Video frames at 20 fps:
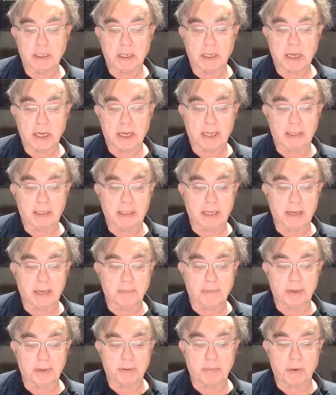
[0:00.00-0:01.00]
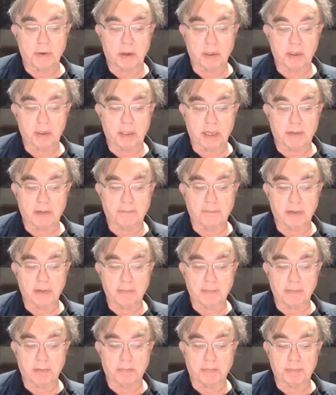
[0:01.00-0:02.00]
And then we want to have
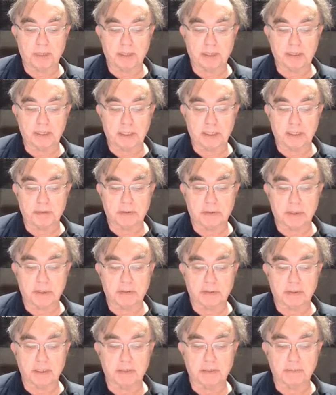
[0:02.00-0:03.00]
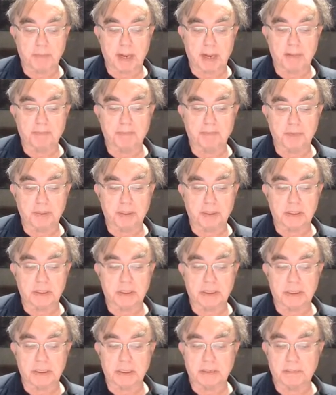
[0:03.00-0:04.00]
people plus their queries mapped to
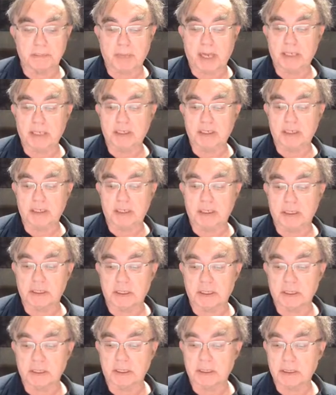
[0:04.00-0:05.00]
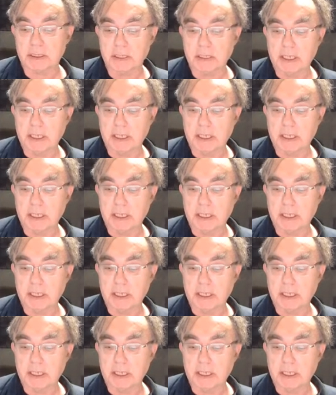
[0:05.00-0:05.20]
the match to the